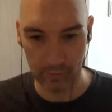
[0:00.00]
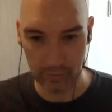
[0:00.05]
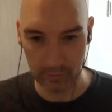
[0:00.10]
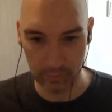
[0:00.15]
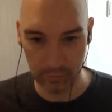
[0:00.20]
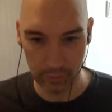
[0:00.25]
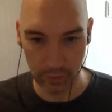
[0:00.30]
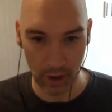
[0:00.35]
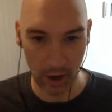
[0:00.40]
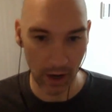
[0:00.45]

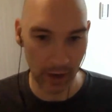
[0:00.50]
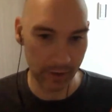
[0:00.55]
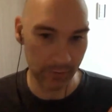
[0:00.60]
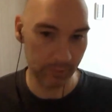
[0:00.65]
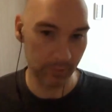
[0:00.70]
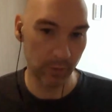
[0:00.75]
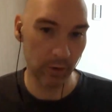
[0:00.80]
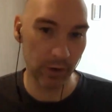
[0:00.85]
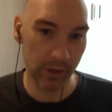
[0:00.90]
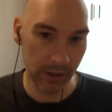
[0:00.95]
Brought
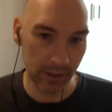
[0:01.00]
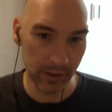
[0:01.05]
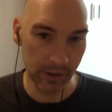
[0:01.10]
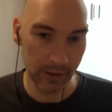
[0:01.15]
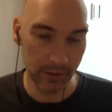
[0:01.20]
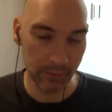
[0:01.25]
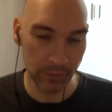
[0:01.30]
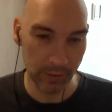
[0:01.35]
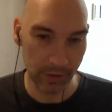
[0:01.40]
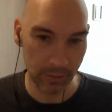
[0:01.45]

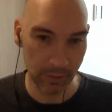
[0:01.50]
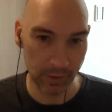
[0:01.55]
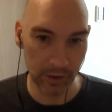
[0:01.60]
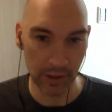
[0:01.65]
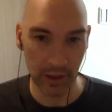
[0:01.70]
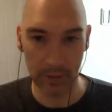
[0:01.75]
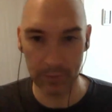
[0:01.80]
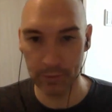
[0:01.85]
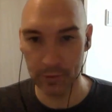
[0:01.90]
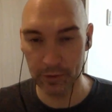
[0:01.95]
Moki with me
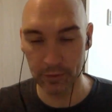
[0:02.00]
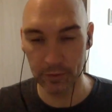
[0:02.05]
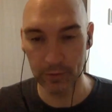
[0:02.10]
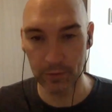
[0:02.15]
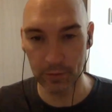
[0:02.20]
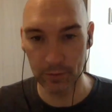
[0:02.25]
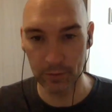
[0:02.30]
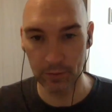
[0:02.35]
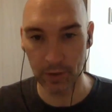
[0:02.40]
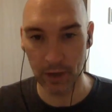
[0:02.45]
up
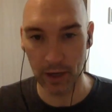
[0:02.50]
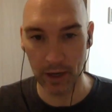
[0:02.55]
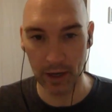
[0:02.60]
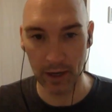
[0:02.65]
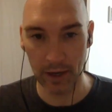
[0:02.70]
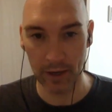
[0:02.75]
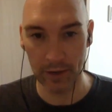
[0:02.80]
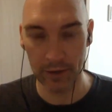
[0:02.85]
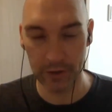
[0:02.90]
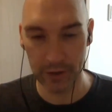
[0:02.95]
to
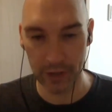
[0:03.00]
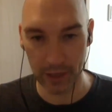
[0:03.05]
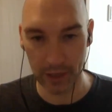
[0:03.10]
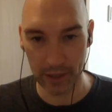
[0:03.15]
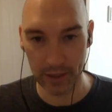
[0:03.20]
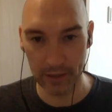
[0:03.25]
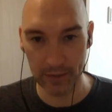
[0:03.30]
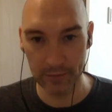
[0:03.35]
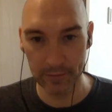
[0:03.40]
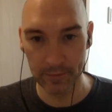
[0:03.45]
the
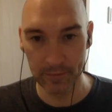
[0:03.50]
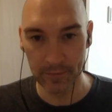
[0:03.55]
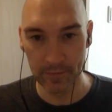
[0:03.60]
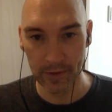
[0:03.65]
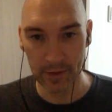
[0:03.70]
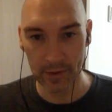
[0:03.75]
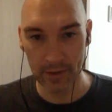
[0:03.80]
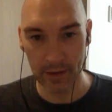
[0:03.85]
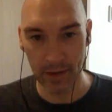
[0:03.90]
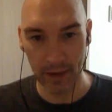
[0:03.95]
check-in,
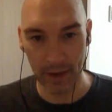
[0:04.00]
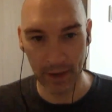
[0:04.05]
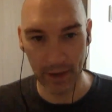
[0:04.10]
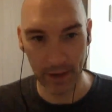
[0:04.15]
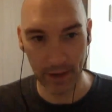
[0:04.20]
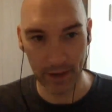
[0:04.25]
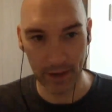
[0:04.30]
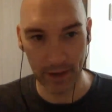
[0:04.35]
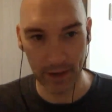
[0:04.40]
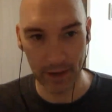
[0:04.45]

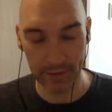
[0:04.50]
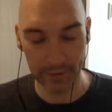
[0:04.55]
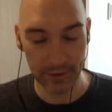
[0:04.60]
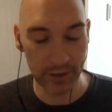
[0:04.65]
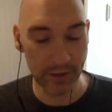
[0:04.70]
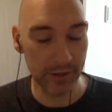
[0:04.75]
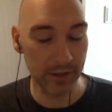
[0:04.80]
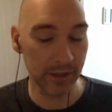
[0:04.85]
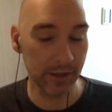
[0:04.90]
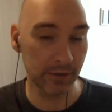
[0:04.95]
and if
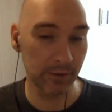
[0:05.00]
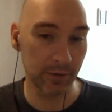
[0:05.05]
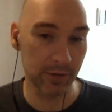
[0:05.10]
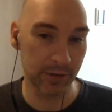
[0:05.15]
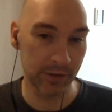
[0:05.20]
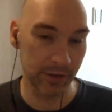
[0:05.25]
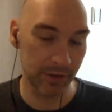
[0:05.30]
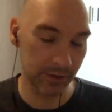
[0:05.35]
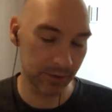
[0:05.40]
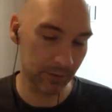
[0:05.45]
anything,
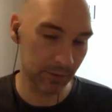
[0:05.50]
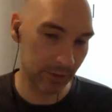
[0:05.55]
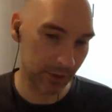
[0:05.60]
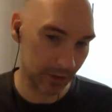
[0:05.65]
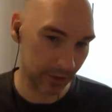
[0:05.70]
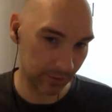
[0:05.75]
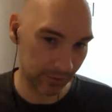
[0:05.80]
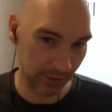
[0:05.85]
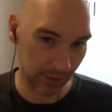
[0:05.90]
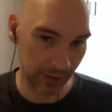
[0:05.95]
this was
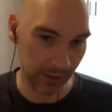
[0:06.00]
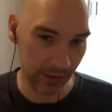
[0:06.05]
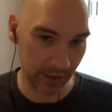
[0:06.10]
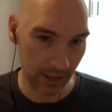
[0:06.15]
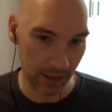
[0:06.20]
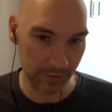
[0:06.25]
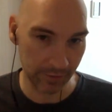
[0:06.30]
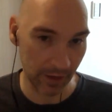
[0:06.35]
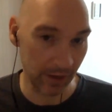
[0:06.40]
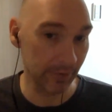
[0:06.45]
still very
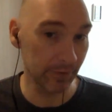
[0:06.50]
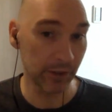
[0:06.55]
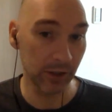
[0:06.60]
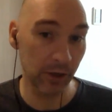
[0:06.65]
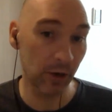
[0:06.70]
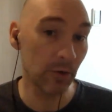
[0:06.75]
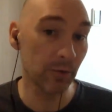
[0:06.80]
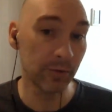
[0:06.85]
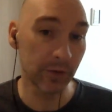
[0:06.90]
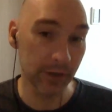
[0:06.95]
kind of heavy
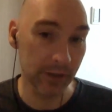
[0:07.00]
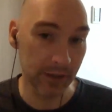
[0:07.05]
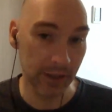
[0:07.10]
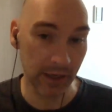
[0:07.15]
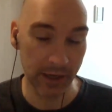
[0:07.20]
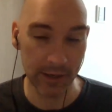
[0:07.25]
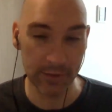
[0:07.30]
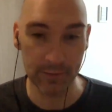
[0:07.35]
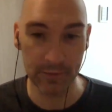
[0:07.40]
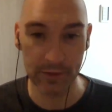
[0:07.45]
COVID
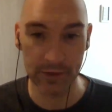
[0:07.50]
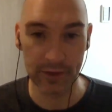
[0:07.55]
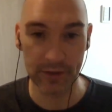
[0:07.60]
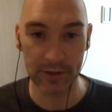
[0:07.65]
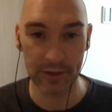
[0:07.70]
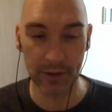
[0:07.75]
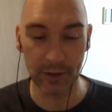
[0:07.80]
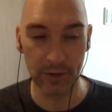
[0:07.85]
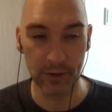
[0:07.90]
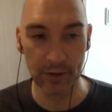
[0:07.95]
times, and
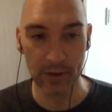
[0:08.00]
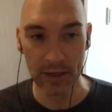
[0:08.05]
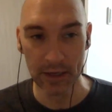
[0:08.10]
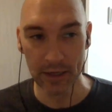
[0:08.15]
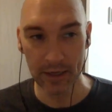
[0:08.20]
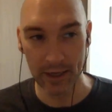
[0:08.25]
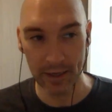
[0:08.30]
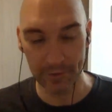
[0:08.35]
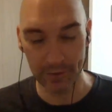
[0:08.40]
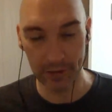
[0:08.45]
so
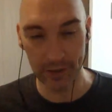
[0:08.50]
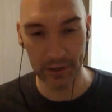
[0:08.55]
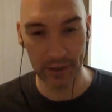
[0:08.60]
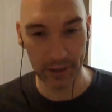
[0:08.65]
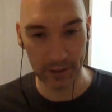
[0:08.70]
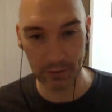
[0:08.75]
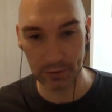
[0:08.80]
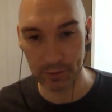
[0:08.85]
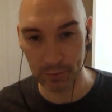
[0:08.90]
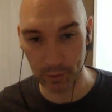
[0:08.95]
if
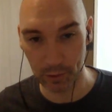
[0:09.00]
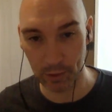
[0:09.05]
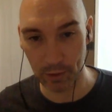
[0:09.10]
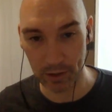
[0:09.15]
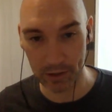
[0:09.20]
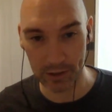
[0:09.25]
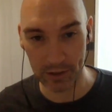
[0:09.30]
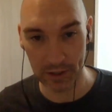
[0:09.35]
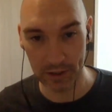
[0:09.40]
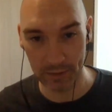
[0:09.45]
anything, there was more
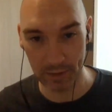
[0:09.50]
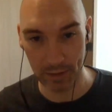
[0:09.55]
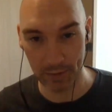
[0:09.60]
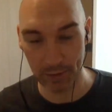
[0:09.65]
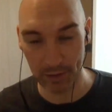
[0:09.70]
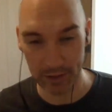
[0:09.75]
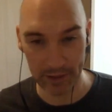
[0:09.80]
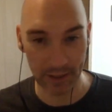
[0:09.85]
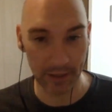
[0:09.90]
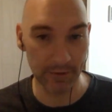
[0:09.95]
questions about
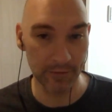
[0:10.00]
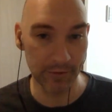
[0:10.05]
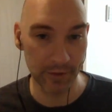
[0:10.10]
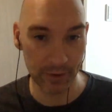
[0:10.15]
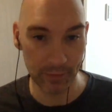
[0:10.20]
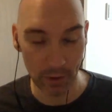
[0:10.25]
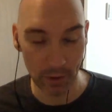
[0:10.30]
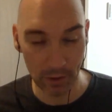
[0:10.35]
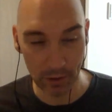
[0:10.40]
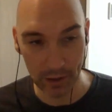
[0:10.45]
myself
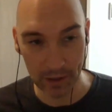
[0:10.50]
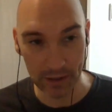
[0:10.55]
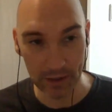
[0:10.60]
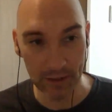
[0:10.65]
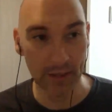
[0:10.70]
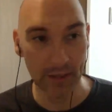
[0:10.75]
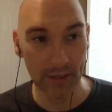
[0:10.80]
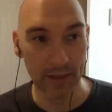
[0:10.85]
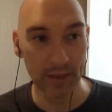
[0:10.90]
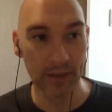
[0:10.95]
than
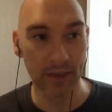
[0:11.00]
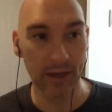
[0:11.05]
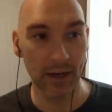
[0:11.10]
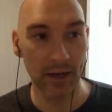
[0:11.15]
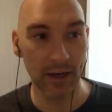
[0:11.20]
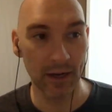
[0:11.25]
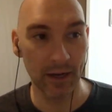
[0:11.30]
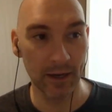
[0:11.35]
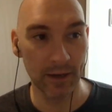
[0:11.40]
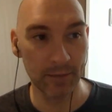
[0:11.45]
Moki,
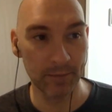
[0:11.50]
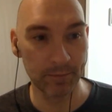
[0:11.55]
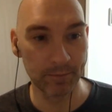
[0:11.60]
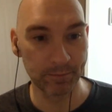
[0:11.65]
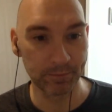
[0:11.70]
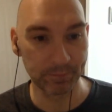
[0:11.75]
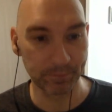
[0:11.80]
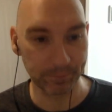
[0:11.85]
and